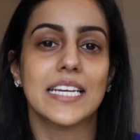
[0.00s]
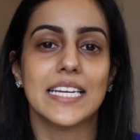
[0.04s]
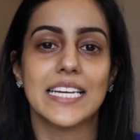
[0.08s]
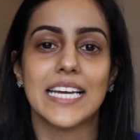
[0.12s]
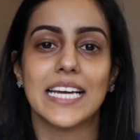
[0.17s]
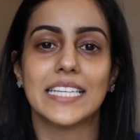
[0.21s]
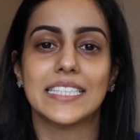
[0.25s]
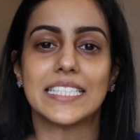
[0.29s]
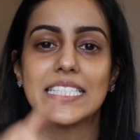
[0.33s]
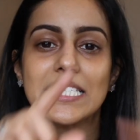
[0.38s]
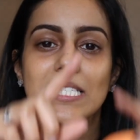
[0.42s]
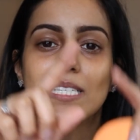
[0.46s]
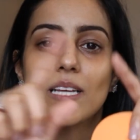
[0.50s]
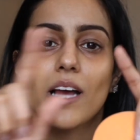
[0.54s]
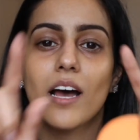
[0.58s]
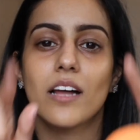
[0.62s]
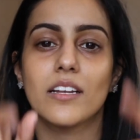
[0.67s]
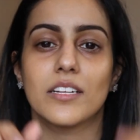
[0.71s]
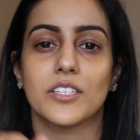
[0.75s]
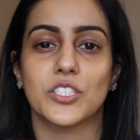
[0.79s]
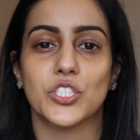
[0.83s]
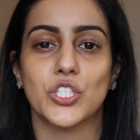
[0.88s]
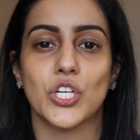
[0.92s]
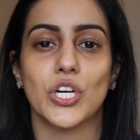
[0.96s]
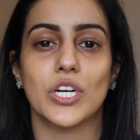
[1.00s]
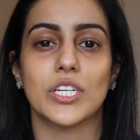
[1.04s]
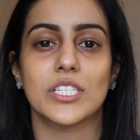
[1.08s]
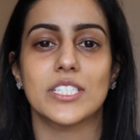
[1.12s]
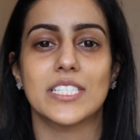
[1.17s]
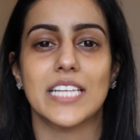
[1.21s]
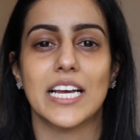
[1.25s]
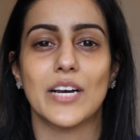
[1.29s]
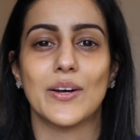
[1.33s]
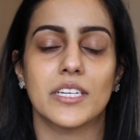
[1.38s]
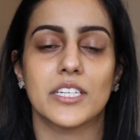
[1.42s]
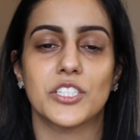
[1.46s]
He had these colour
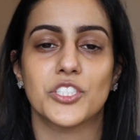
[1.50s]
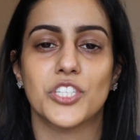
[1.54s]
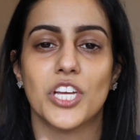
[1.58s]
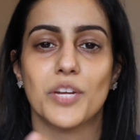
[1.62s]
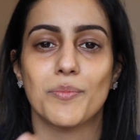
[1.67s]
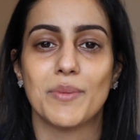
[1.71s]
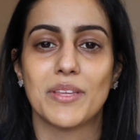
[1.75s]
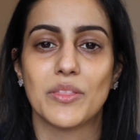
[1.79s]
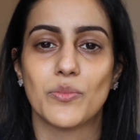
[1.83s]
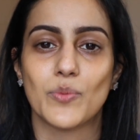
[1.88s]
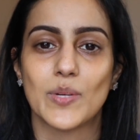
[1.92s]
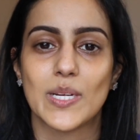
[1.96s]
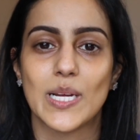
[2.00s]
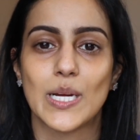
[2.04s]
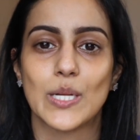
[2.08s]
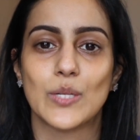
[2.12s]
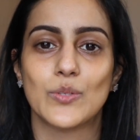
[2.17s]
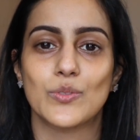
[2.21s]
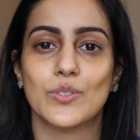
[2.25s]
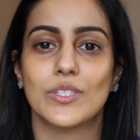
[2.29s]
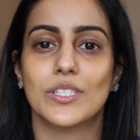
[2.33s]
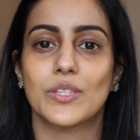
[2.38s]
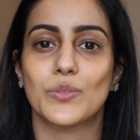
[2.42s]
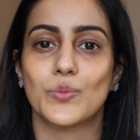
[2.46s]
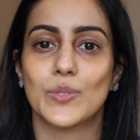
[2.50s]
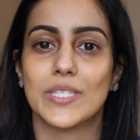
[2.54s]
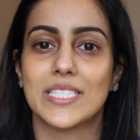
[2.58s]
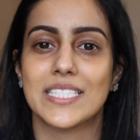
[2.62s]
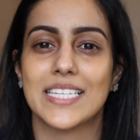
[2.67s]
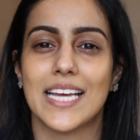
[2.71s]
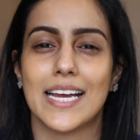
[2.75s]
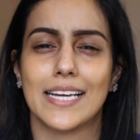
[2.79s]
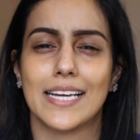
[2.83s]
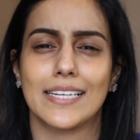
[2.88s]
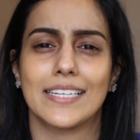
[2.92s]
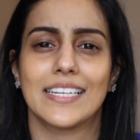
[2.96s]
charts out. He showed me 300,
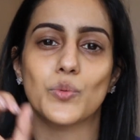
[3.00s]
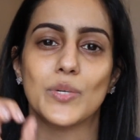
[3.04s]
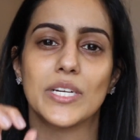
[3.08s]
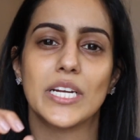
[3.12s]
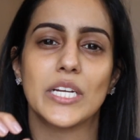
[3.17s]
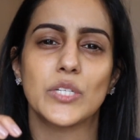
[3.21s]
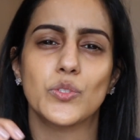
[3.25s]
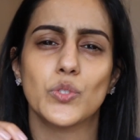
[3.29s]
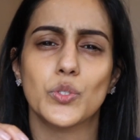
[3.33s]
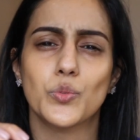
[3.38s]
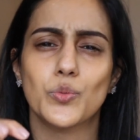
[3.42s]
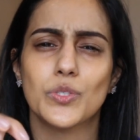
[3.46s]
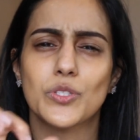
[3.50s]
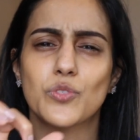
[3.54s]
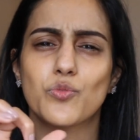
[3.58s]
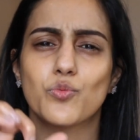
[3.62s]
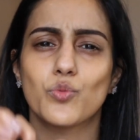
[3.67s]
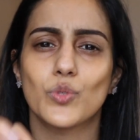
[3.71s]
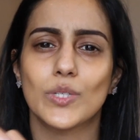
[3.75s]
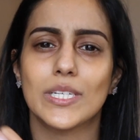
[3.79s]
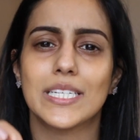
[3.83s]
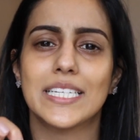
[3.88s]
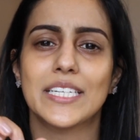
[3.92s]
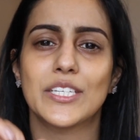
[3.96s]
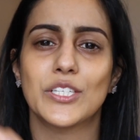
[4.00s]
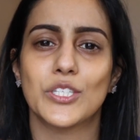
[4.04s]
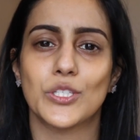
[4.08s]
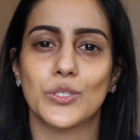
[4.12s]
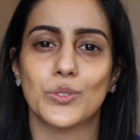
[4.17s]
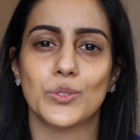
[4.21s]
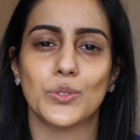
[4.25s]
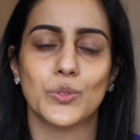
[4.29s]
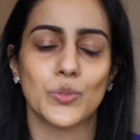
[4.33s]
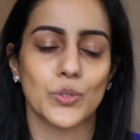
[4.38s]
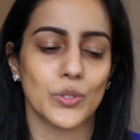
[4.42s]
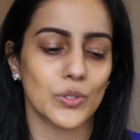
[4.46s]
310. 300 was really
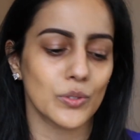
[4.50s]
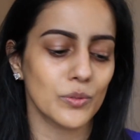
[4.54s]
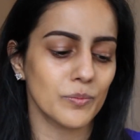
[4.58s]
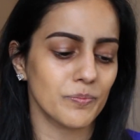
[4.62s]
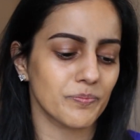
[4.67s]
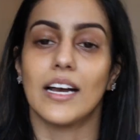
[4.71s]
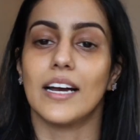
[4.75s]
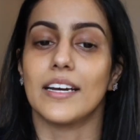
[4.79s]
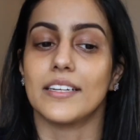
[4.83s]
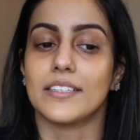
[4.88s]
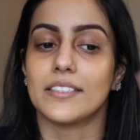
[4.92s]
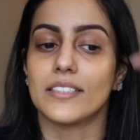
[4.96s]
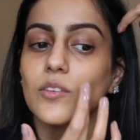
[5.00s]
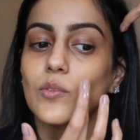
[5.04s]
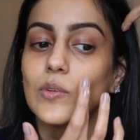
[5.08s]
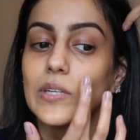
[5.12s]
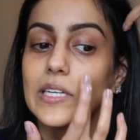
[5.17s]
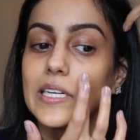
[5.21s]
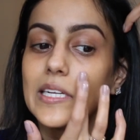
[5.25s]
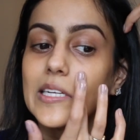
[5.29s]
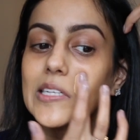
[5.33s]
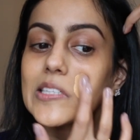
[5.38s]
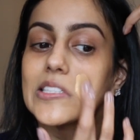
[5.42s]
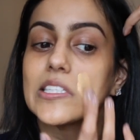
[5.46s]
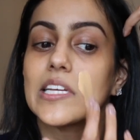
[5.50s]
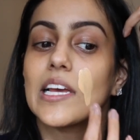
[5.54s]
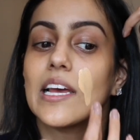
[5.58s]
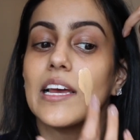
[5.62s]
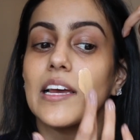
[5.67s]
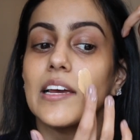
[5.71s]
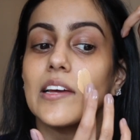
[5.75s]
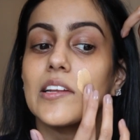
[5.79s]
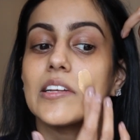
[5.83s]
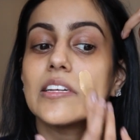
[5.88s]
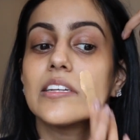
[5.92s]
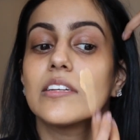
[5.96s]
neutral and
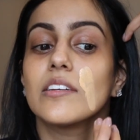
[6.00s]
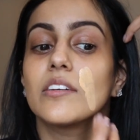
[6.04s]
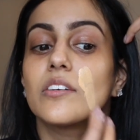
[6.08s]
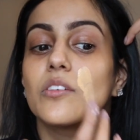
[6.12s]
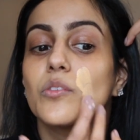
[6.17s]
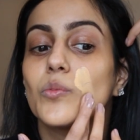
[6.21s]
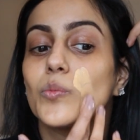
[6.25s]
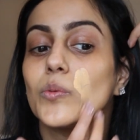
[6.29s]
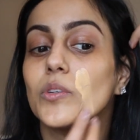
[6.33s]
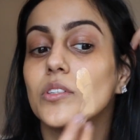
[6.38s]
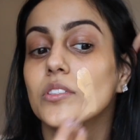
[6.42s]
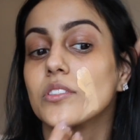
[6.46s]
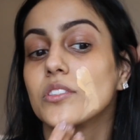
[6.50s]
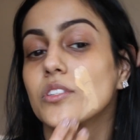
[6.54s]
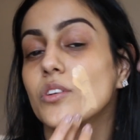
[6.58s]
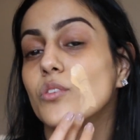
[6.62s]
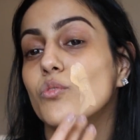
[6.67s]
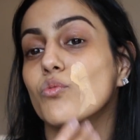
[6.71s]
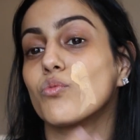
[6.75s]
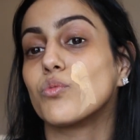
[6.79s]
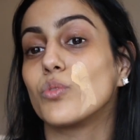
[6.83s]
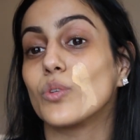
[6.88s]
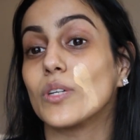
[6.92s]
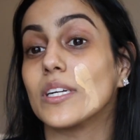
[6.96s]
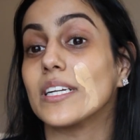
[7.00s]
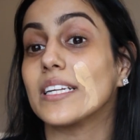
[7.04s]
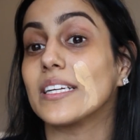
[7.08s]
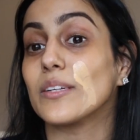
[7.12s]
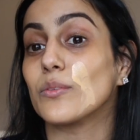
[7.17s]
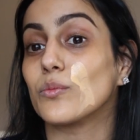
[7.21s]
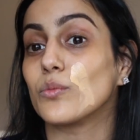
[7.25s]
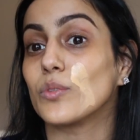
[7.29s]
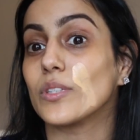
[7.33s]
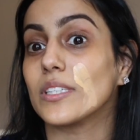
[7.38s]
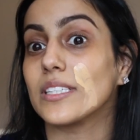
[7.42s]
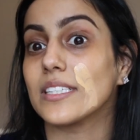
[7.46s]
310 was
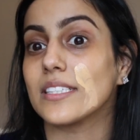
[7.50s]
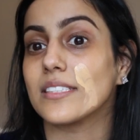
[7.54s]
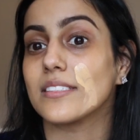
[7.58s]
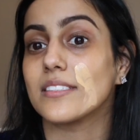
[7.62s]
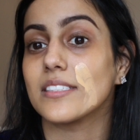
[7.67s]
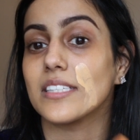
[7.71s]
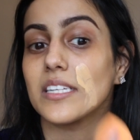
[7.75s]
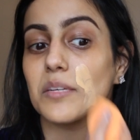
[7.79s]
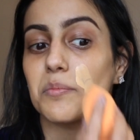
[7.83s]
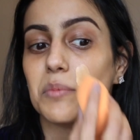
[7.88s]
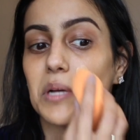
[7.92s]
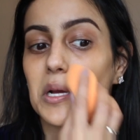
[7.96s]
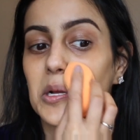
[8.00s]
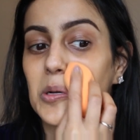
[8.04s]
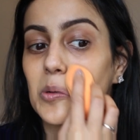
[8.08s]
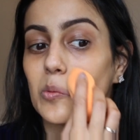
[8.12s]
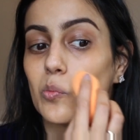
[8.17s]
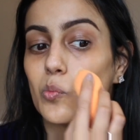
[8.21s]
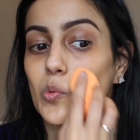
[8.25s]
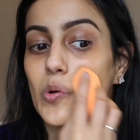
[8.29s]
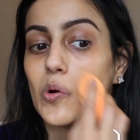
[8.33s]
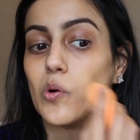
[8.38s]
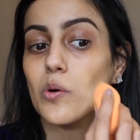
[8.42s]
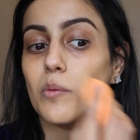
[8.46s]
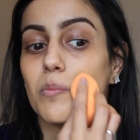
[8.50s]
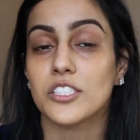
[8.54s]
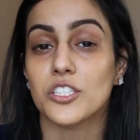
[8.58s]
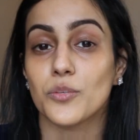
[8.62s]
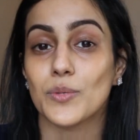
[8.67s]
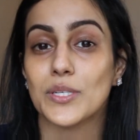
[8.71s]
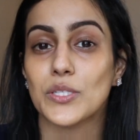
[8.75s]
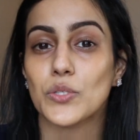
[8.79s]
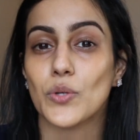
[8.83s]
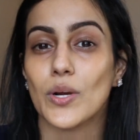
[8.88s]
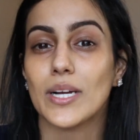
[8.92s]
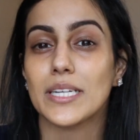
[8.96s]
really deep and warm. So
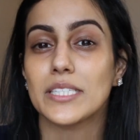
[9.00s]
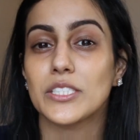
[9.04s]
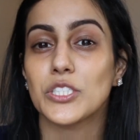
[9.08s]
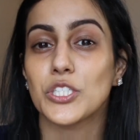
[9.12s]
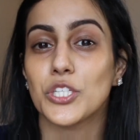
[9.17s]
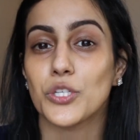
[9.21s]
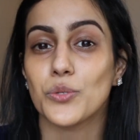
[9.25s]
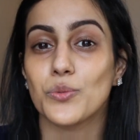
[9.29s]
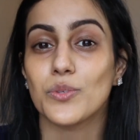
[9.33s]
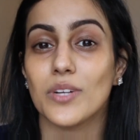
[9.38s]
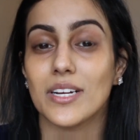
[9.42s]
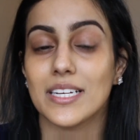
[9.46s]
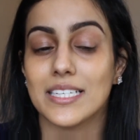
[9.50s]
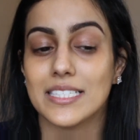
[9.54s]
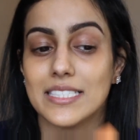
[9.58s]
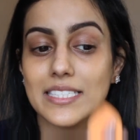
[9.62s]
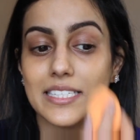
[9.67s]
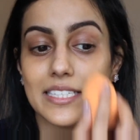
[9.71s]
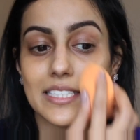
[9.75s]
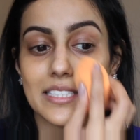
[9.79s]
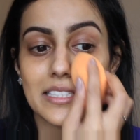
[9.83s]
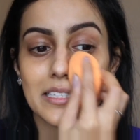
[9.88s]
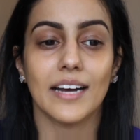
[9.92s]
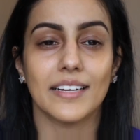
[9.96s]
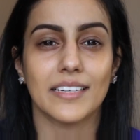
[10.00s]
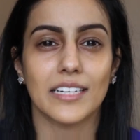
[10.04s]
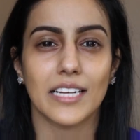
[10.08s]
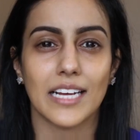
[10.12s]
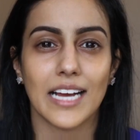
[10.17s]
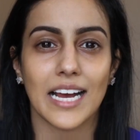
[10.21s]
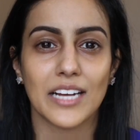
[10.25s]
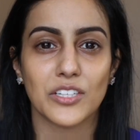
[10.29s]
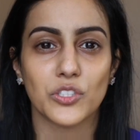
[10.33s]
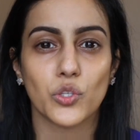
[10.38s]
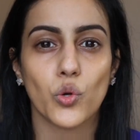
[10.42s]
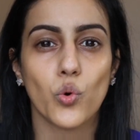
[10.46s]
we tried 290 and it
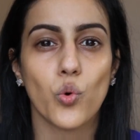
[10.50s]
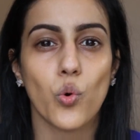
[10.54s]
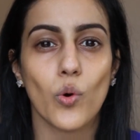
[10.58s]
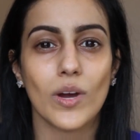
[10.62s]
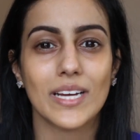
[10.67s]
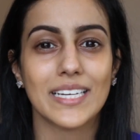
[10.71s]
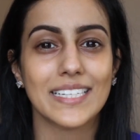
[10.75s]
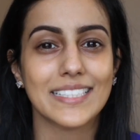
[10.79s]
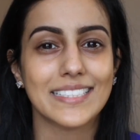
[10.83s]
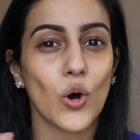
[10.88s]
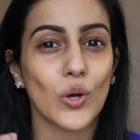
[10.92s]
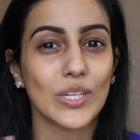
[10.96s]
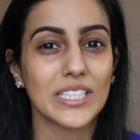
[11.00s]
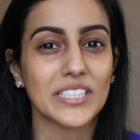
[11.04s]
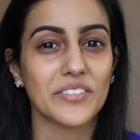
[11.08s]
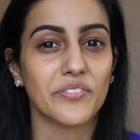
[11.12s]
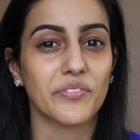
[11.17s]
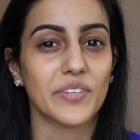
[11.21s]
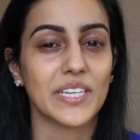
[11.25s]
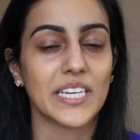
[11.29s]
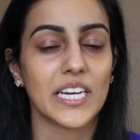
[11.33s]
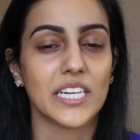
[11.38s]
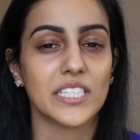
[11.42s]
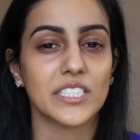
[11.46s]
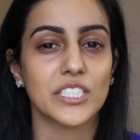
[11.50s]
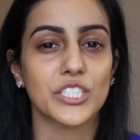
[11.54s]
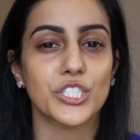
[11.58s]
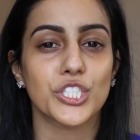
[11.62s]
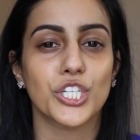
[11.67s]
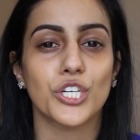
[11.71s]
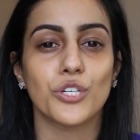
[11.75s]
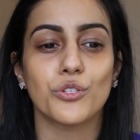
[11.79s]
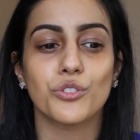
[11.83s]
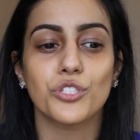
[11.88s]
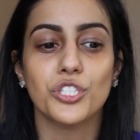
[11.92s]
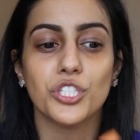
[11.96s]
had quite an olivey
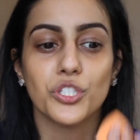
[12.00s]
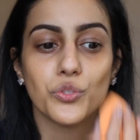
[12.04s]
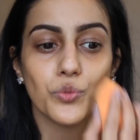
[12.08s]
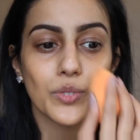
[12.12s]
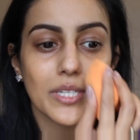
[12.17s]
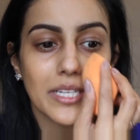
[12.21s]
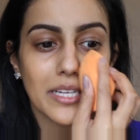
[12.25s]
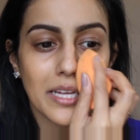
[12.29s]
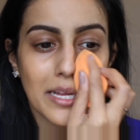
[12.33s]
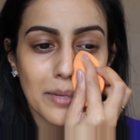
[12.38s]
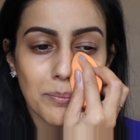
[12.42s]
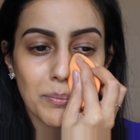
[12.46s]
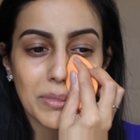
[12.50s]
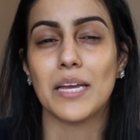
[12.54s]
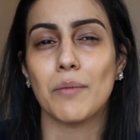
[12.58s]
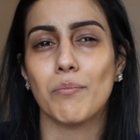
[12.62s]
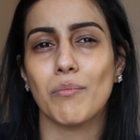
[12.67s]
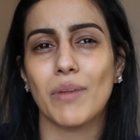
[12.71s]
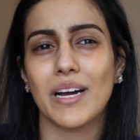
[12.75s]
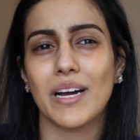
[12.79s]
undertone to it, and it